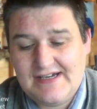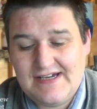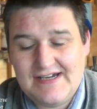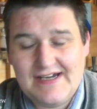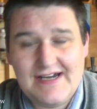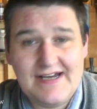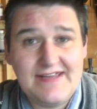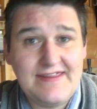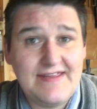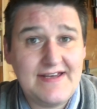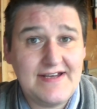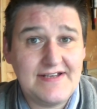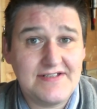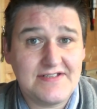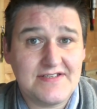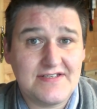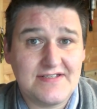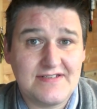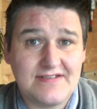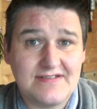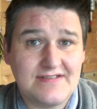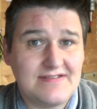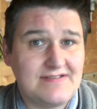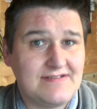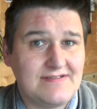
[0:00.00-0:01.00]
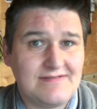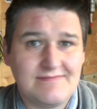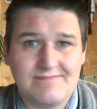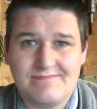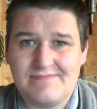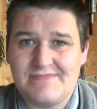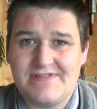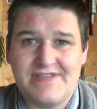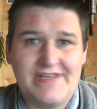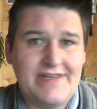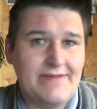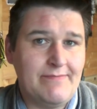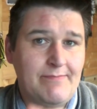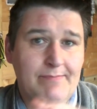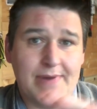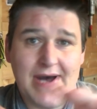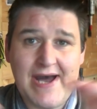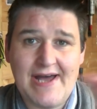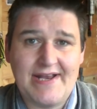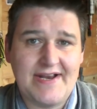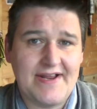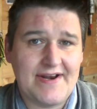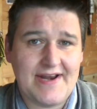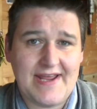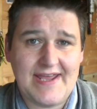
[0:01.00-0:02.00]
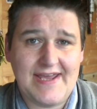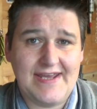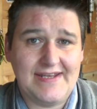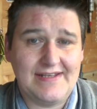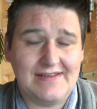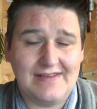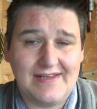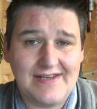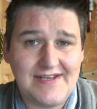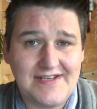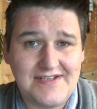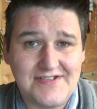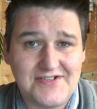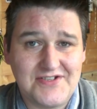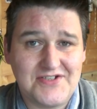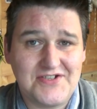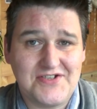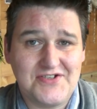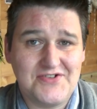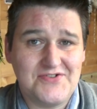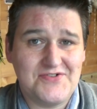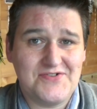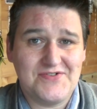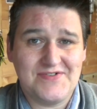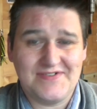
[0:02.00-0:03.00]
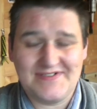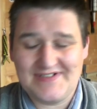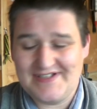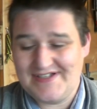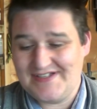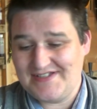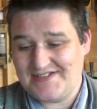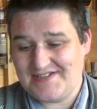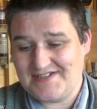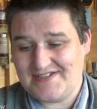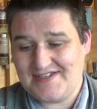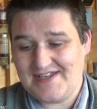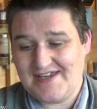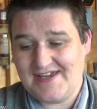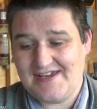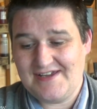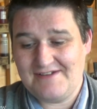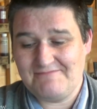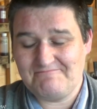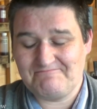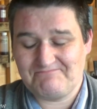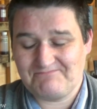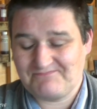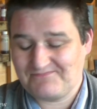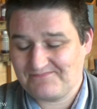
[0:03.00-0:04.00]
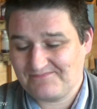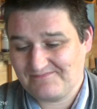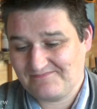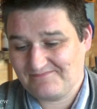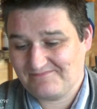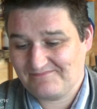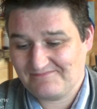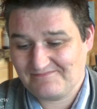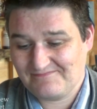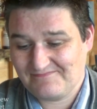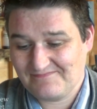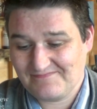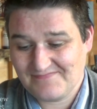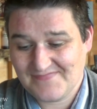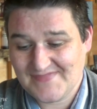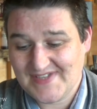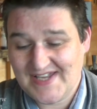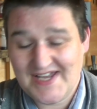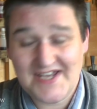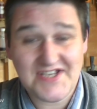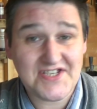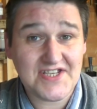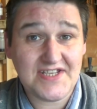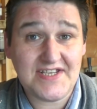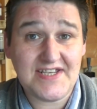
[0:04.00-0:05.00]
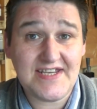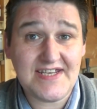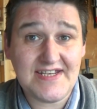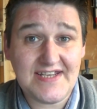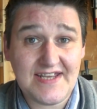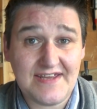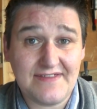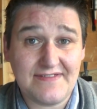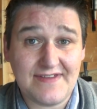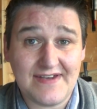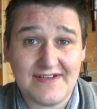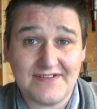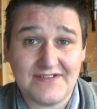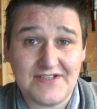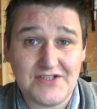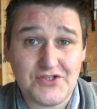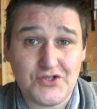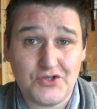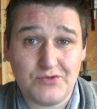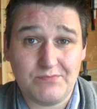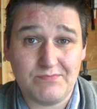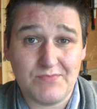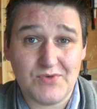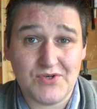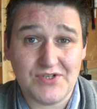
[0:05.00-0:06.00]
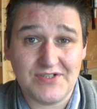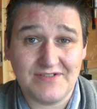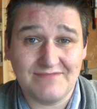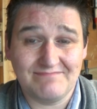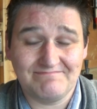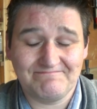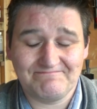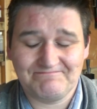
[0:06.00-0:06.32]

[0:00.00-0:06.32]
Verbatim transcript: And that's the banner headlines, you know, it's, uh, it's a DNA 30 tube mod.